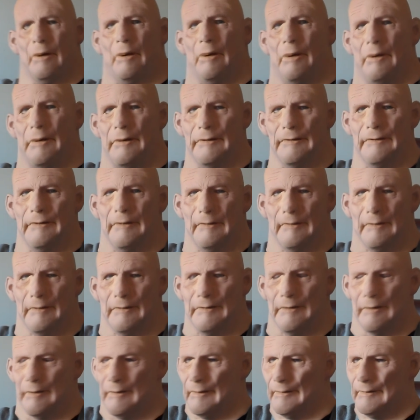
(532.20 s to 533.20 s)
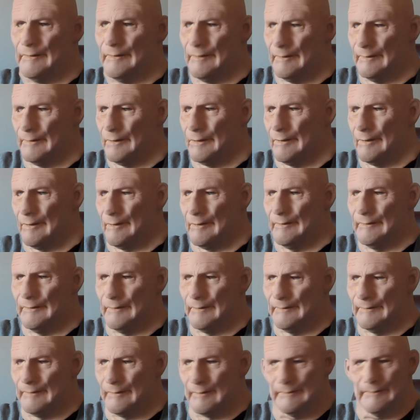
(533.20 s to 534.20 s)
What a return to the
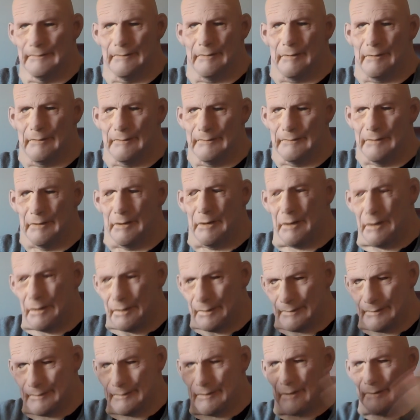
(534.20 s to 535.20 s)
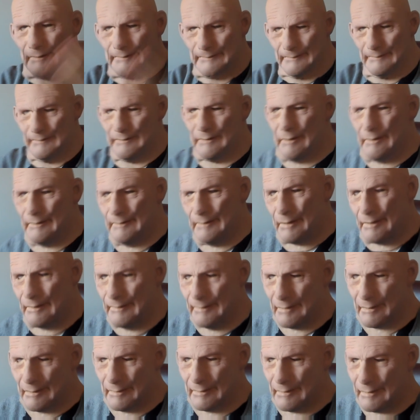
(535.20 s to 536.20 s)
wages this is. We get to keep
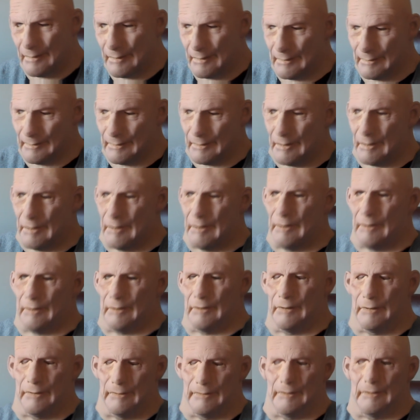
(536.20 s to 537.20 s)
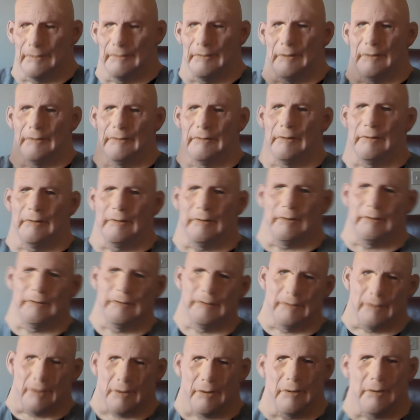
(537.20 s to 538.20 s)
Aubameyang. Lukas has to
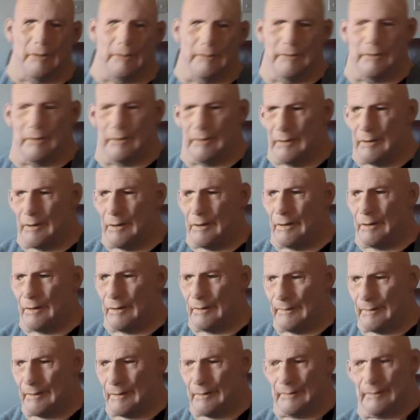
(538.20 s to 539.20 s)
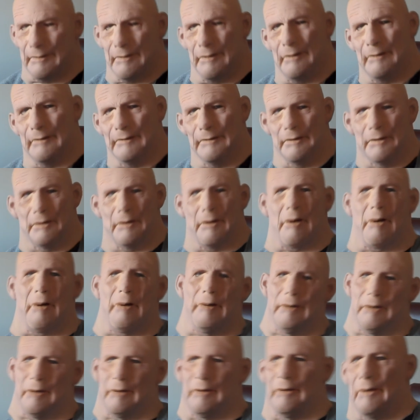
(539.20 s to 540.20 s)
discard Aubameyang. So
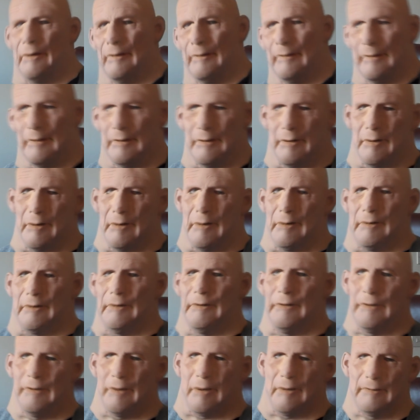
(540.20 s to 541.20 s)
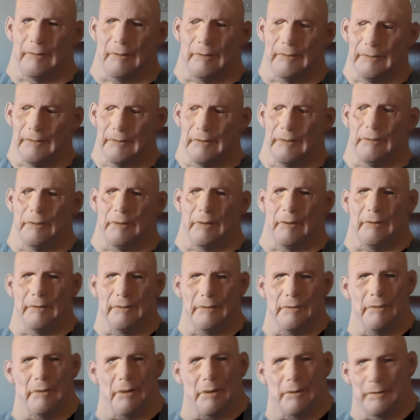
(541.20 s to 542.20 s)
head on over and check that out.
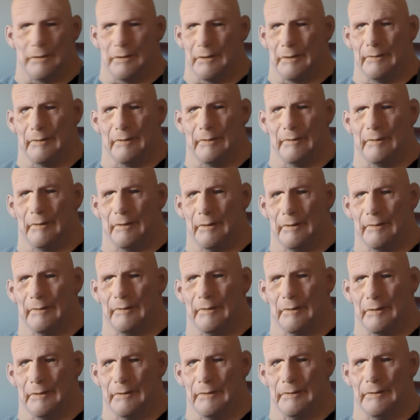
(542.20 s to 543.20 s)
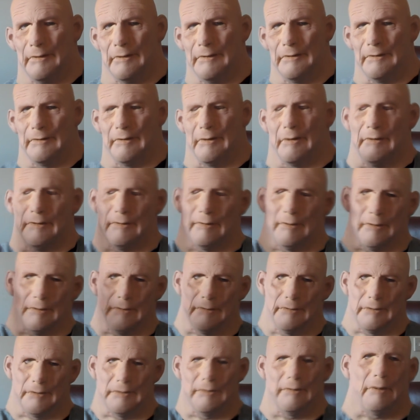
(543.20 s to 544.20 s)
It's not going to be fun for Lukas. Thanks for
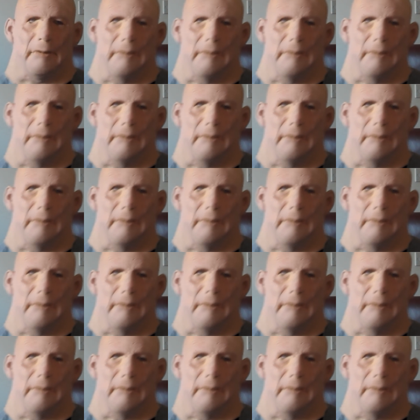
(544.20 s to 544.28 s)
Lukas for